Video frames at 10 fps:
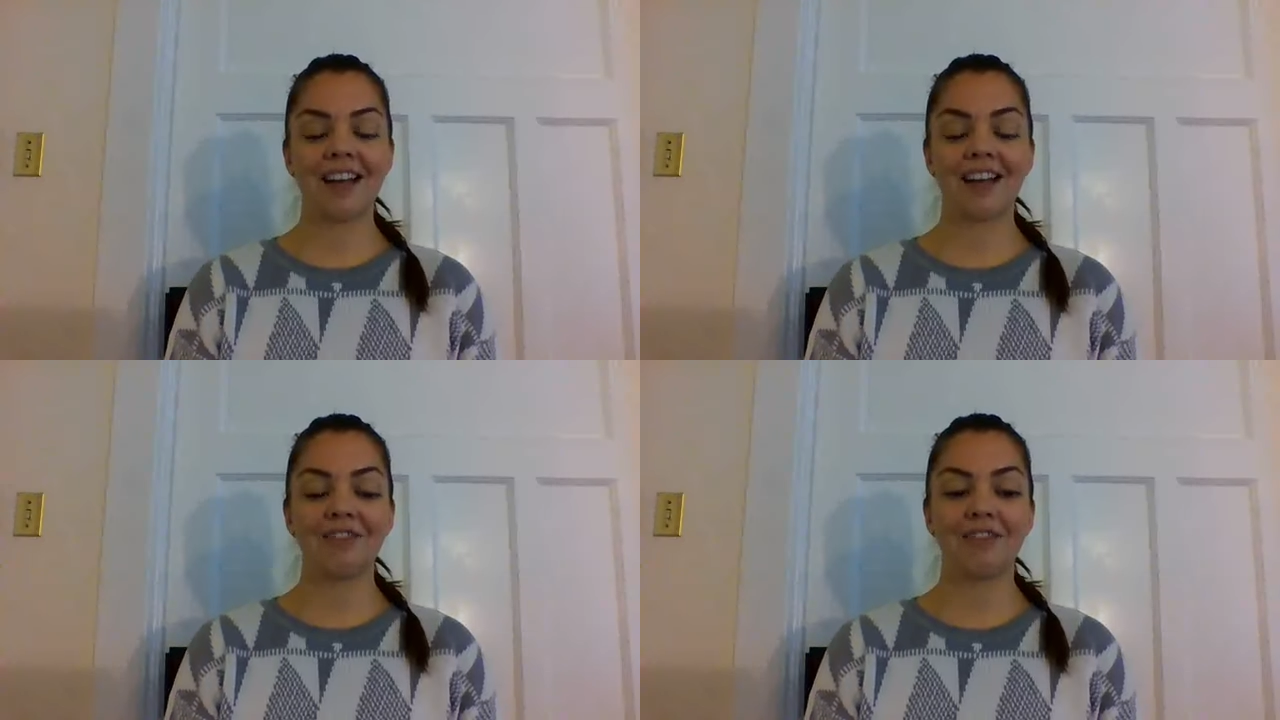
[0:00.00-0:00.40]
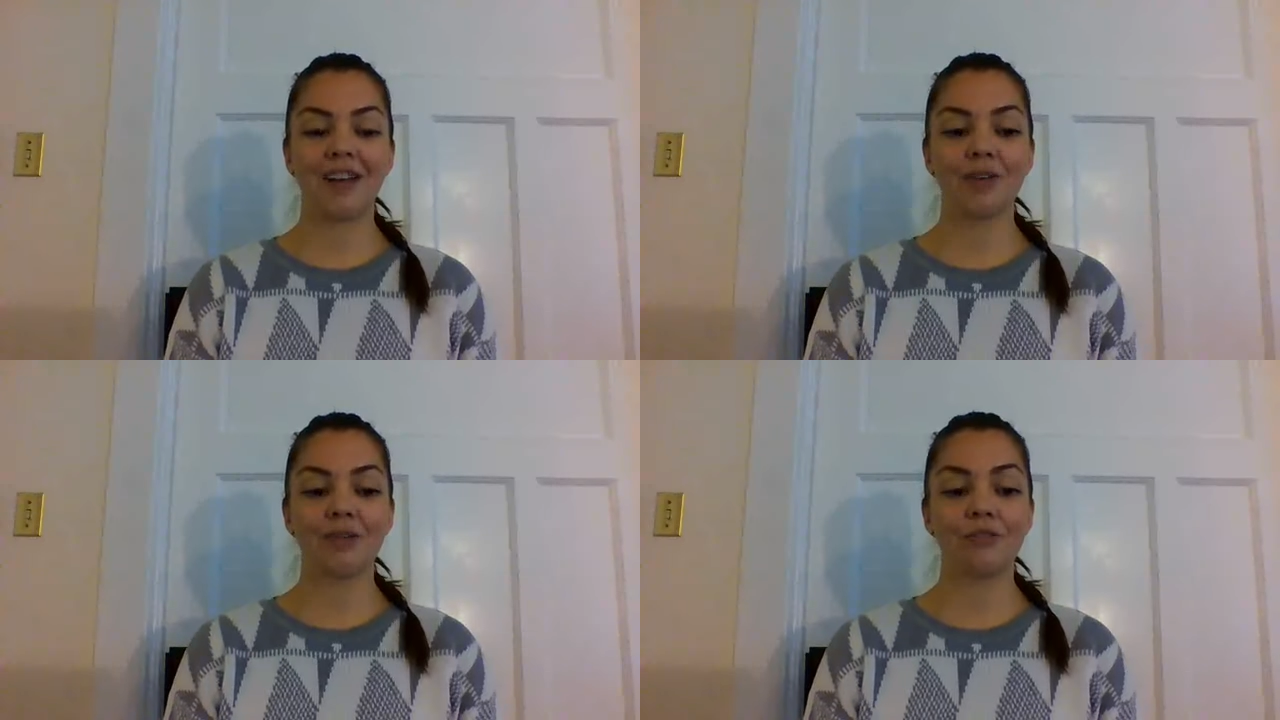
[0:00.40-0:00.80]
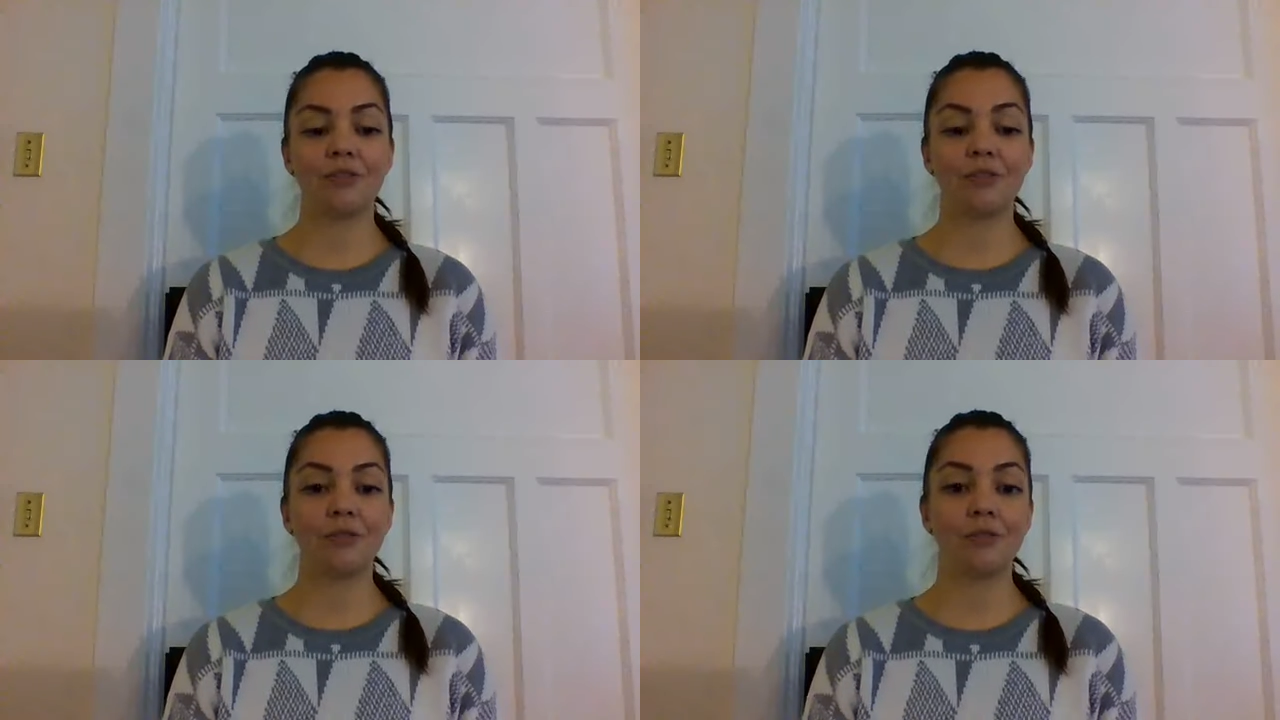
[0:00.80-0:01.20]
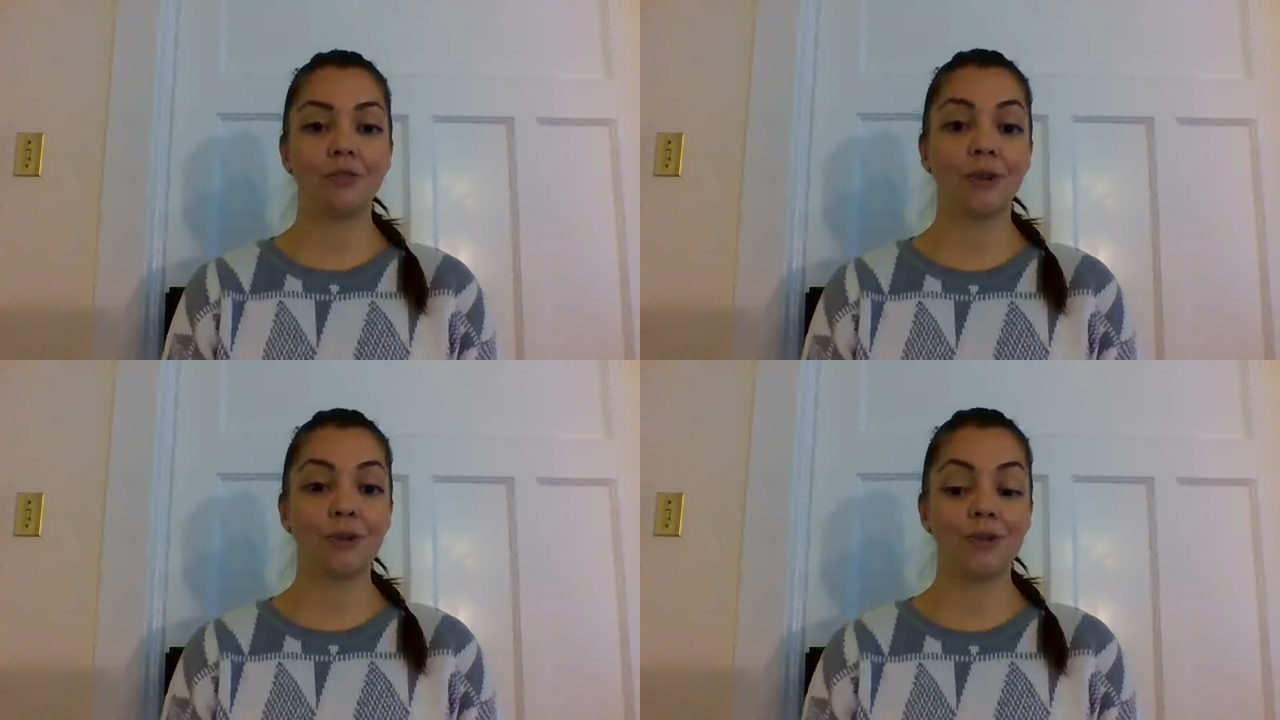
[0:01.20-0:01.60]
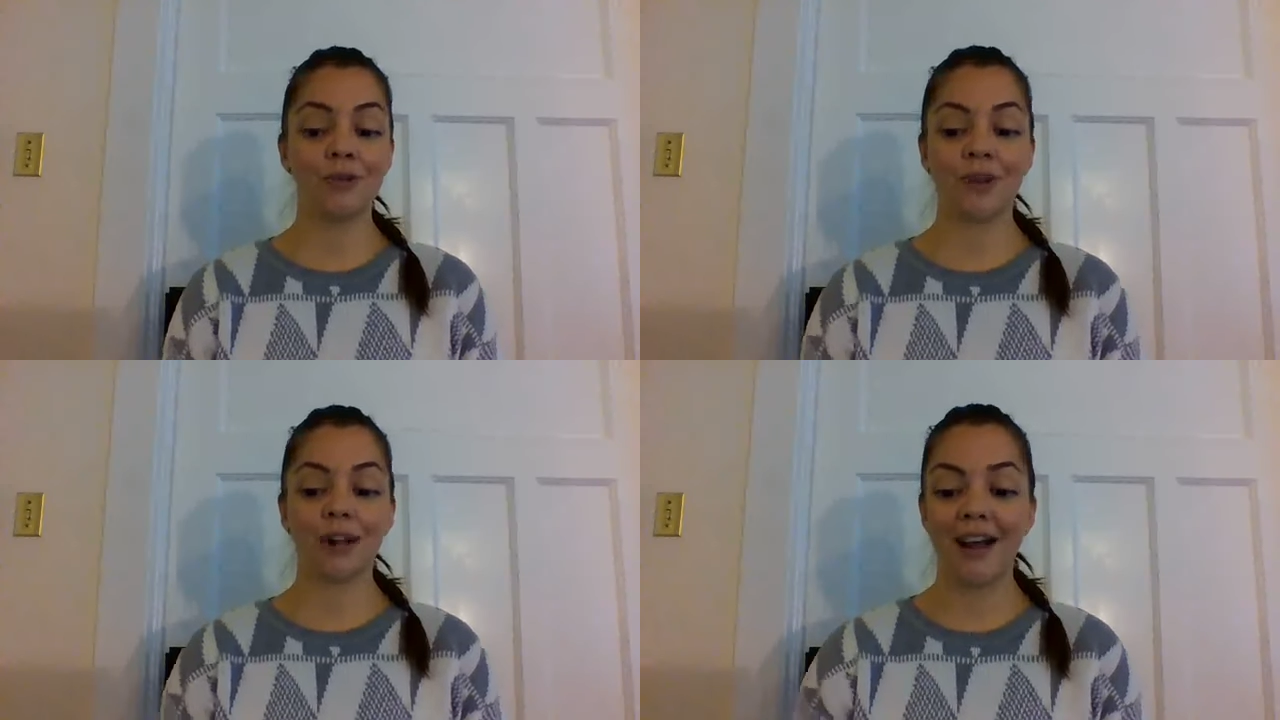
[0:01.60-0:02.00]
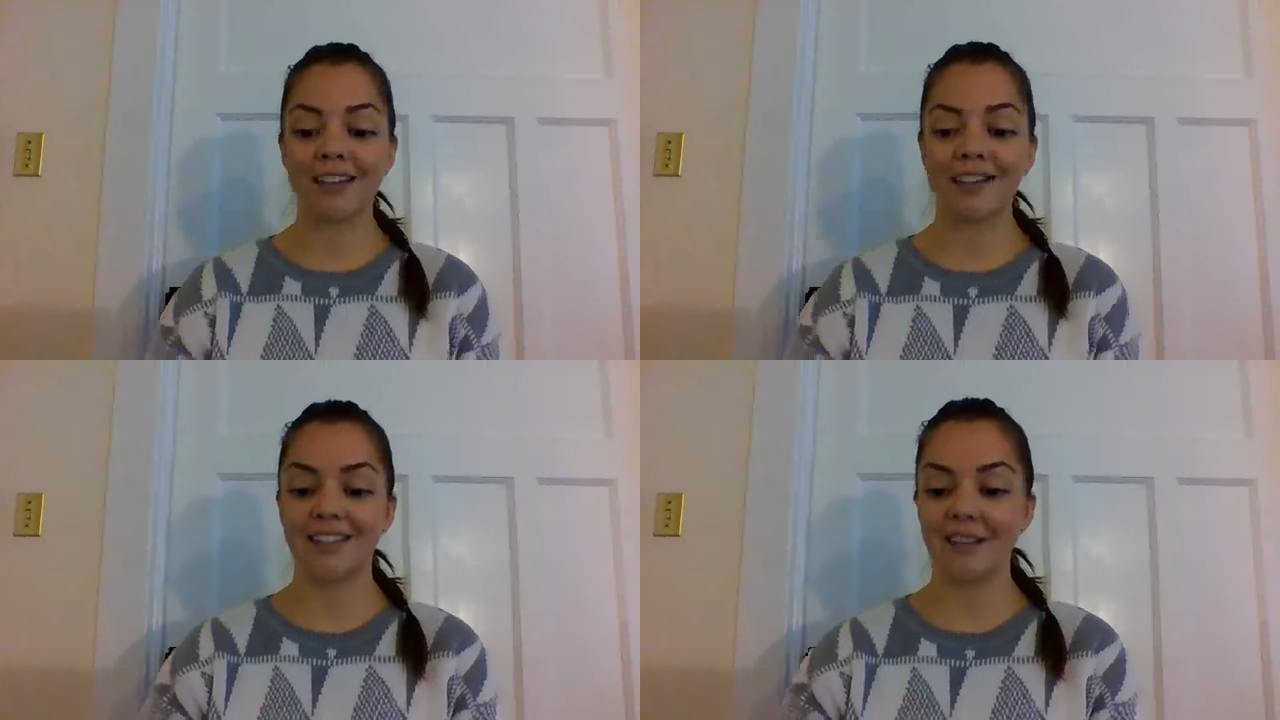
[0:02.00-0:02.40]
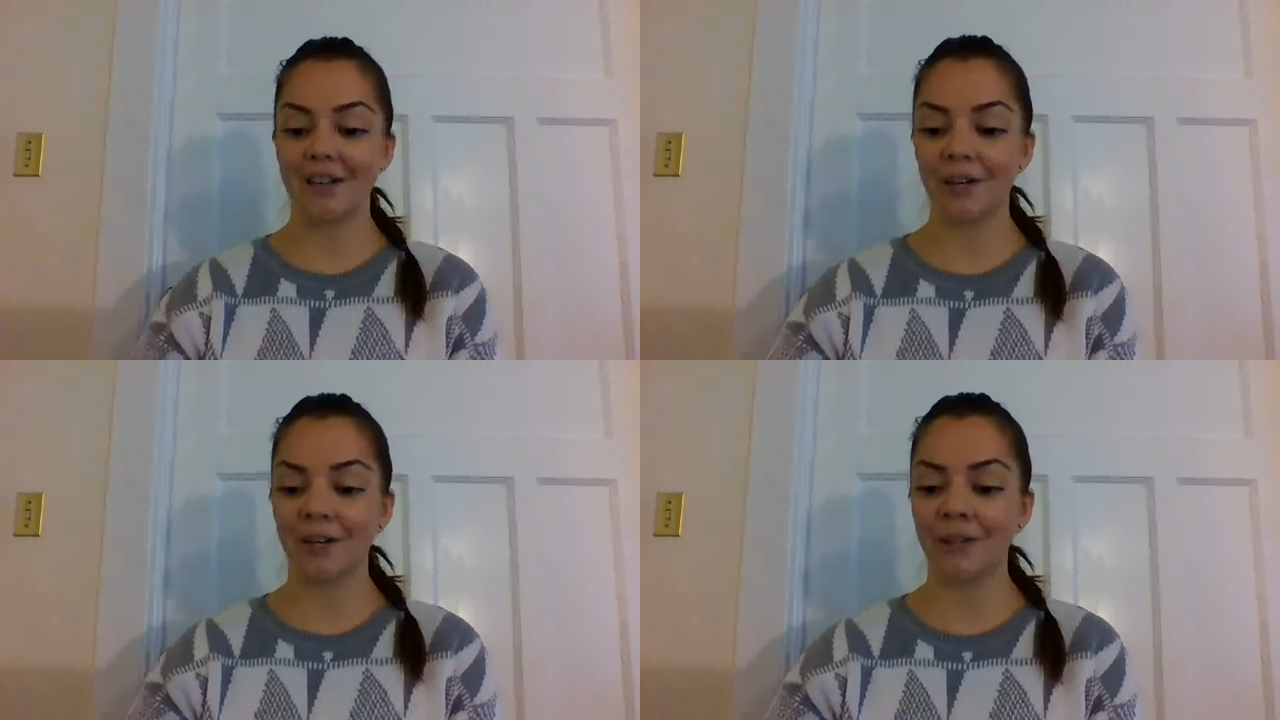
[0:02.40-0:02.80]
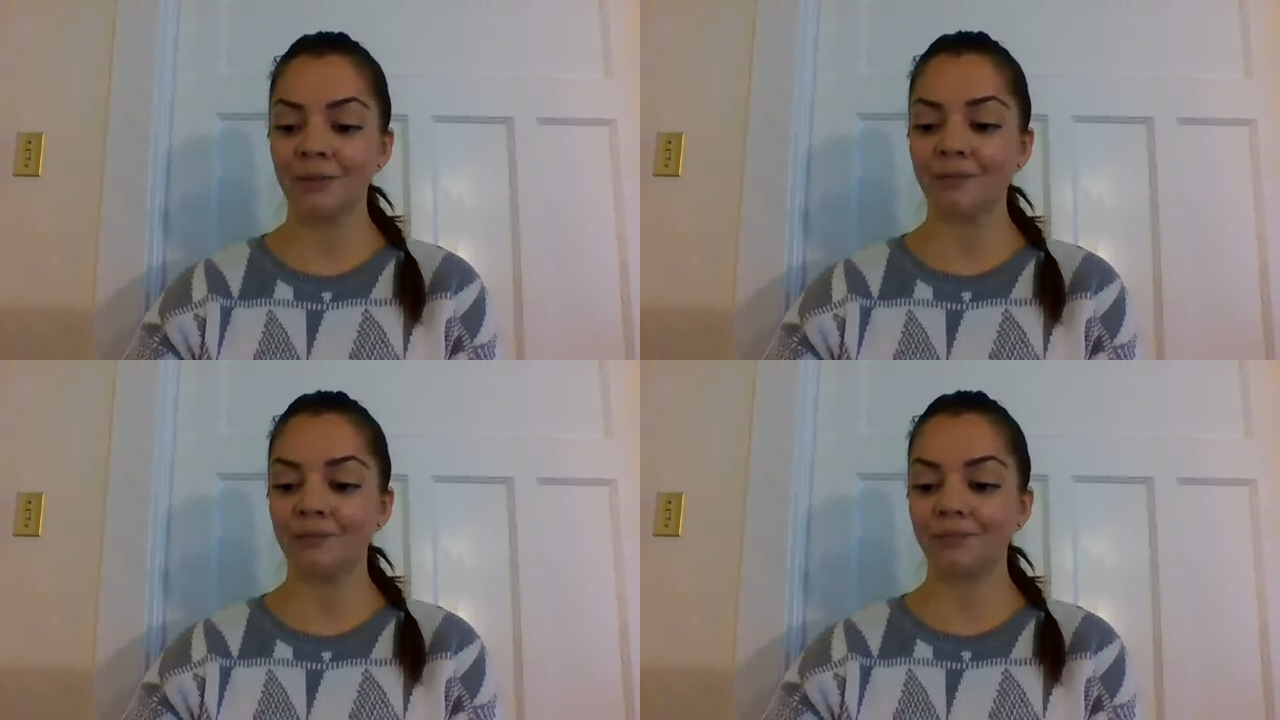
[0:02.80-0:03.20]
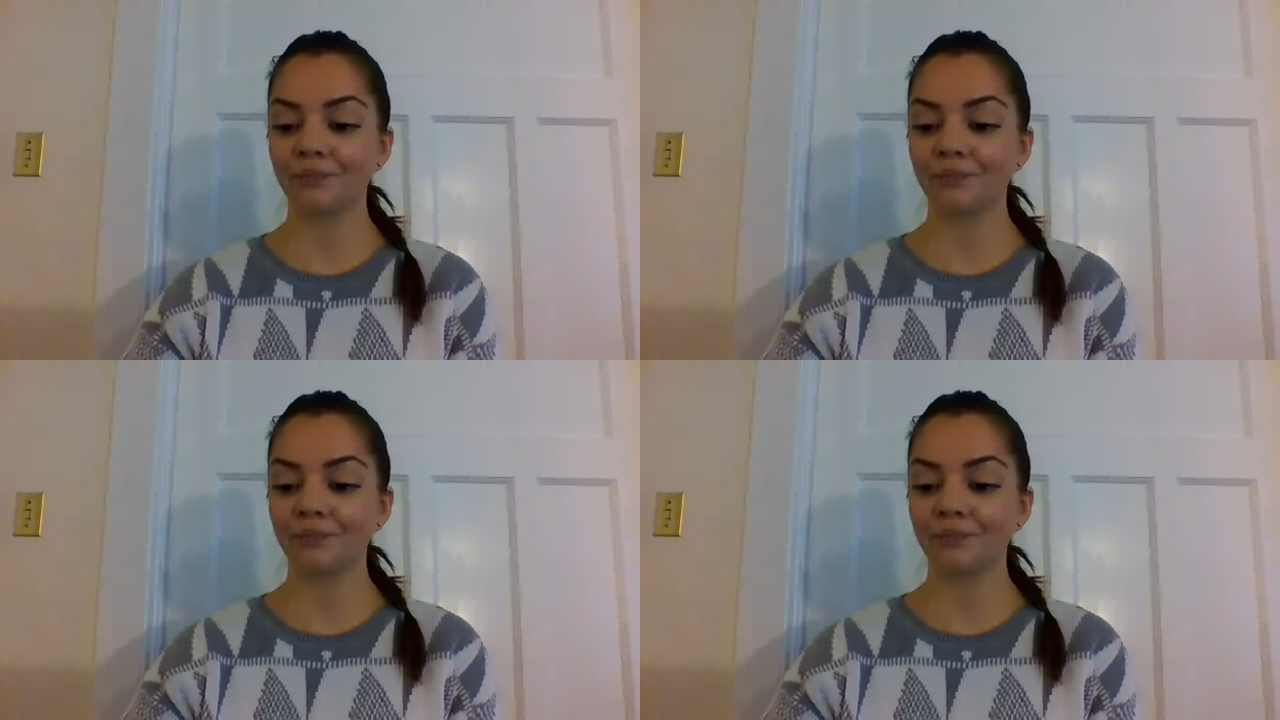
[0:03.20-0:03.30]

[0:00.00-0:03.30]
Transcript: I invite you to close your eyes here,